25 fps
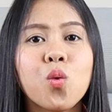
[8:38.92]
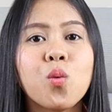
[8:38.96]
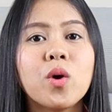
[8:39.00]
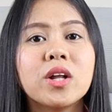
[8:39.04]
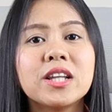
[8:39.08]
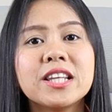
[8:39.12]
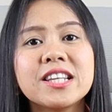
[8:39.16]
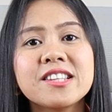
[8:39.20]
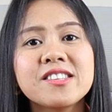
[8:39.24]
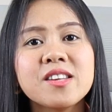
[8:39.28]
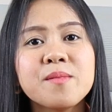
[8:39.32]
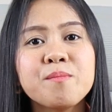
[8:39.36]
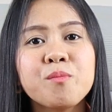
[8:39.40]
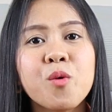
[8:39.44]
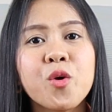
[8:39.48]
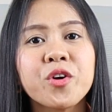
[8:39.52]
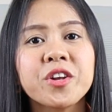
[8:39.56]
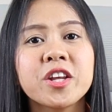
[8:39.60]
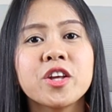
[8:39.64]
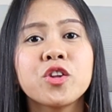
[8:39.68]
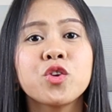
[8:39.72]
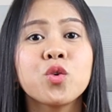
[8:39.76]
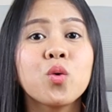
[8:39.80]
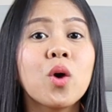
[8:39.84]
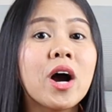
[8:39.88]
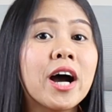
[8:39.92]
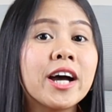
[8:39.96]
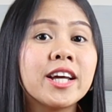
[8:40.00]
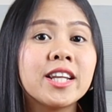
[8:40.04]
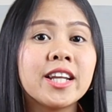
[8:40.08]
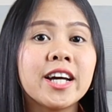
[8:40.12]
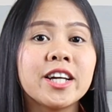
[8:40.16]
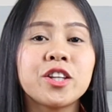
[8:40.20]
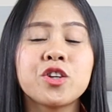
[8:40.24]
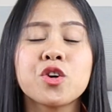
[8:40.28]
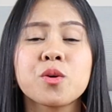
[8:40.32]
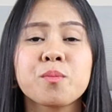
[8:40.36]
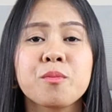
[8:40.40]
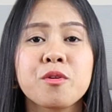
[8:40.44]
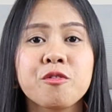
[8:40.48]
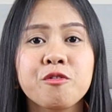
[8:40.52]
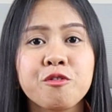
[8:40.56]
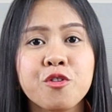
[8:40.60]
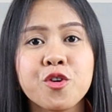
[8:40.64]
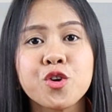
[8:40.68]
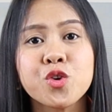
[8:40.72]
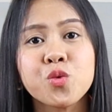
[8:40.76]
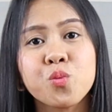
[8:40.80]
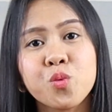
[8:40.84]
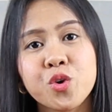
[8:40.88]
While it's important to highlight your
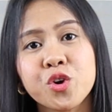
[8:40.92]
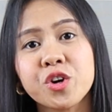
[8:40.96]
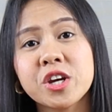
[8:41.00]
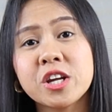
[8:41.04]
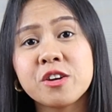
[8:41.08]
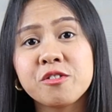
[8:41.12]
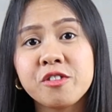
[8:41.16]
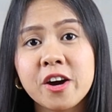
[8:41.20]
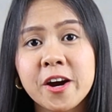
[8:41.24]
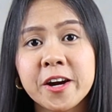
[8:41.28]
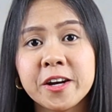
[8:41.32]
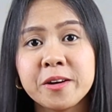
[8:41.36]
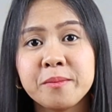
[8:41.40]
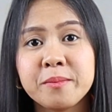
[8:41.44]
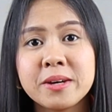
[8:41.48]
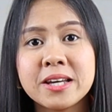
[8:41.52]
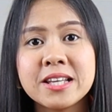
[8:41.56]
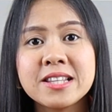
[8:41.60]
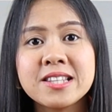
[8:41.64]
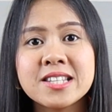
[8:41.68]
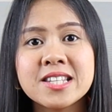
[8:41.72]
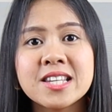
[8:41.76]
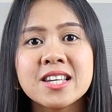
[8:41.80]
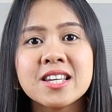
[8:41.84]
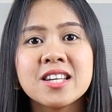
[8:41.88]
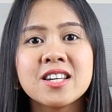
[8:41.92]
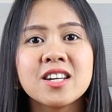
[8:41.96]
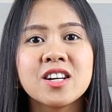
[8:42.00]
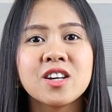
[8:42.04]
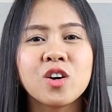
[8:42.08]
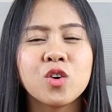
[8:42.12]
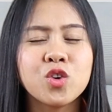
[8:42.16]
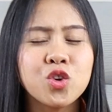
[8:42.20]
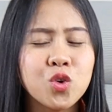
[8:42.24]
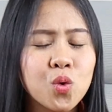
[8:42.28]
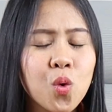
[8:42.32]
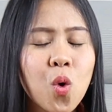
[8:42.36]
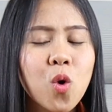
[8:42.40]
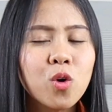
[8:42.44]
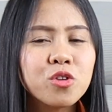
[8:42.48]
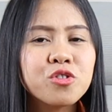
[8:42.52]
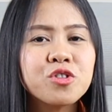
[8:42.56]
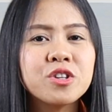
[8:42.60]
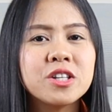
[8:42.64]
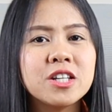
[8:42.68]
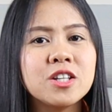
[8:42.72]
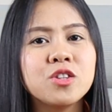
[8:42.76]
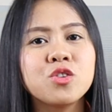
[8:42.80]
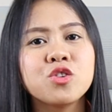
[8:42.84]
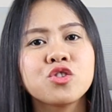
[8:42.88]
preferred work environment, you
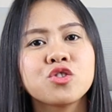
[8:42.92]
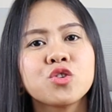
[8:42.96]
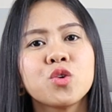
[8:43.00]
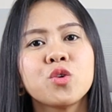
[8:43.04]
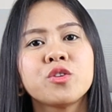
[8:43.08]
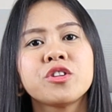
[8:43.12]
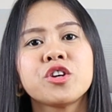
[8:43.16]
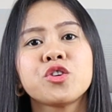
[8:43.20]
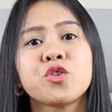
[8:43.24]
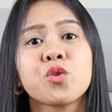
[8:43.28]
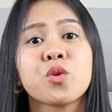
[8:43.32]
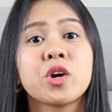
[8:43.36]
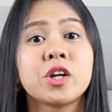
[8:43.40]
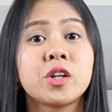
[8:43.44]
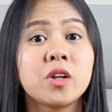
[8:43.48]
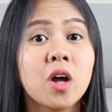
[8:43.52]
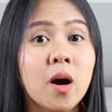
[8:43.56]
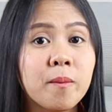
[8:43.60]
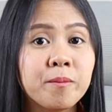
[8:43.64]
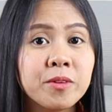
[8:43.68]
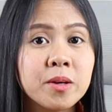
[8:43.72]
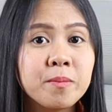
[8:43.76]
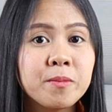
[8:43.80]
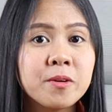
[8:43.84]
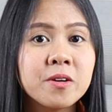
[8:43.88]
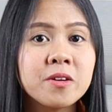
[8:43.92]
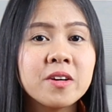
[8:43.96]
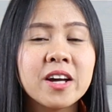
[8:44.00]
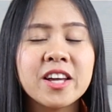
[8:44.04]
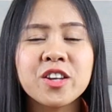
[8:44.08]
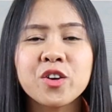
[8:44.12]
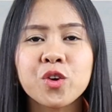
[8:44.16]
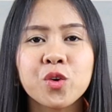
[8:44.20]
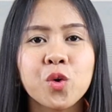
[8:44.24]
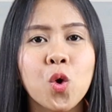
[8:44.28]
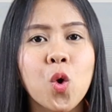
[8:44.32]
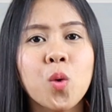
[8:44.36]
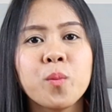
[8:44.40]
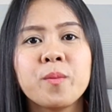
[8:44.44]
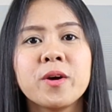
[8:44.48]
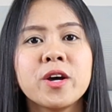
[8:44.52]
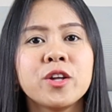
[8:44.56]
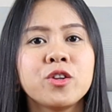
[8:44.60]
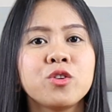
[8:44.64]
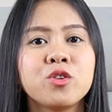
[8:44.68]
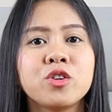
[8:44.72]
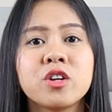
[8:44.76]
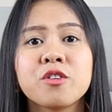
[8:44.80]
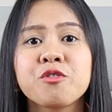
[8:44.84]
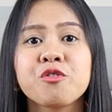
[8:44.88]
also need to show that you're adaptable and you're
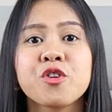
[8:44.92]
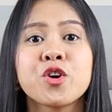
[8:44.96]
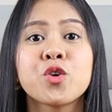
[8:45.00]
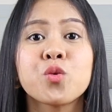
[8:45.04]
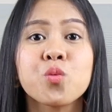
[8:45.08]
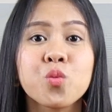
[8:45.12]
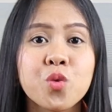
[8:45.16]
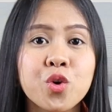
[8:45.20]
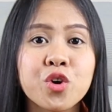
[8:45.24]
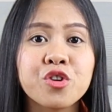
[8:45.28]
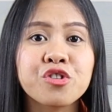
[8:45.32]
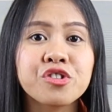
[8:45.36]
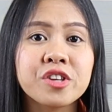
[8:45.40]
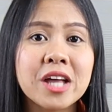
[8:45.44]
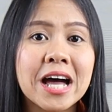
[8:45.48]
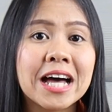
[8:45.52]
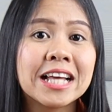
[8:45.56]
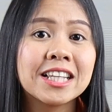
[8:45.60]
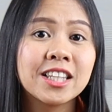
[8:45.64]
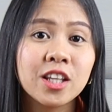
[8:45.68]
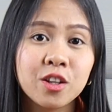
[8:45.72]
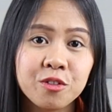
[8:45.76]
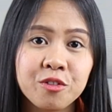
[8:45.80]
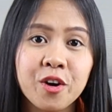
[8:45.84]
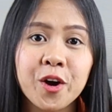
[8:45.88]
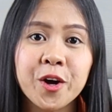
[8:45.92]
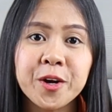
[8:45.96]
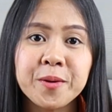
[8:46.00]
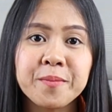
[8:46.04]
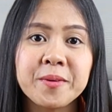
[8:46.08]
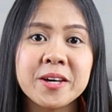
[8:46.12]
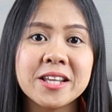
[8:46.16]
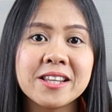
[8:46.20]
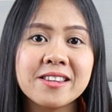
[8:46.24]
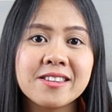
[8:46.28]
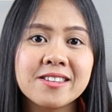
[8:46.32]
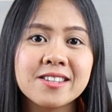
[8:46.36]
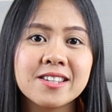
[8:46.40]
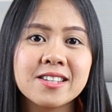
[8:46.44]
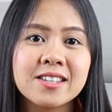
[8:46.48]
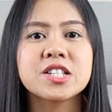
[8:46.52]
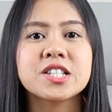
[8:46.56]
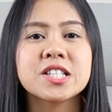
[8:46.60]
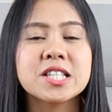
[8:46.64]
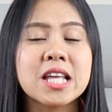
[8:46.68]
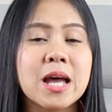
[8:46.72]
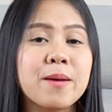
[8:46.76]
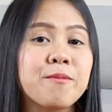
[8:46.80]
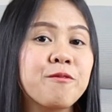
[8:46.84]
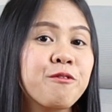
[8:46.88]
open to different work style environment.
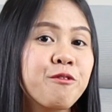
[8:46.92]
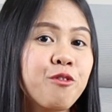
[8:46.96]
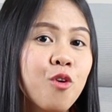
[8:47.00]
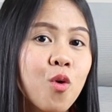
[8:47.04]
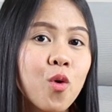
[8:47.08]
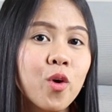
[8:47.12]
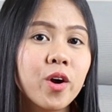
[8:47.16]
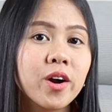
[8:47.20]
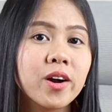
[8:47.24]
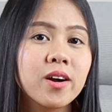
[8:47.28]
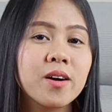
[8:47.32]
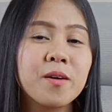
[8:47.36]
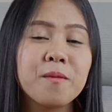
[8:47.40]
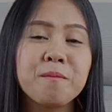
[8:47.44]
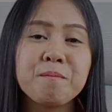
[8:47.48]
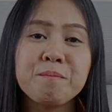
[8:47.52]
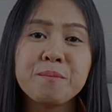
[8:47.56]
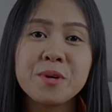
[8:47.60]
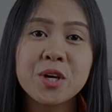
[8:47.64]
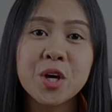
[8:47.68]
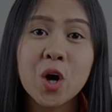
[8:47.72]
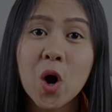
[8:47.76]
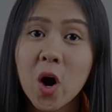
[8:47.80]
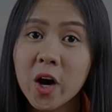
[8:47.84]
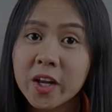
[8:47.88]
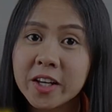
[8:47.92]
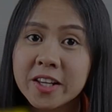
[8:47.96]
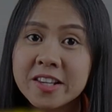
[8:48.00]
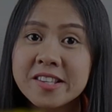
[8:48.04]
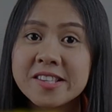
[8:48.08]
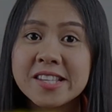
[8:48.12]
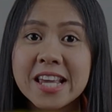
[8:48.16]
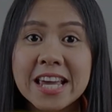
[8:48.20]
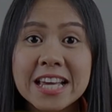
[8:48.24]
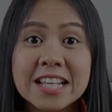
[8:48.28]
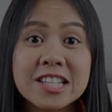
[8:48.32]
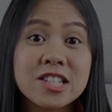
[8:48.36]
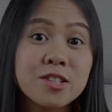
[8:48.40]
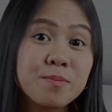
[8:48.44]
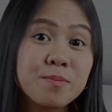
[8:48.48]
Step 4. Be honest and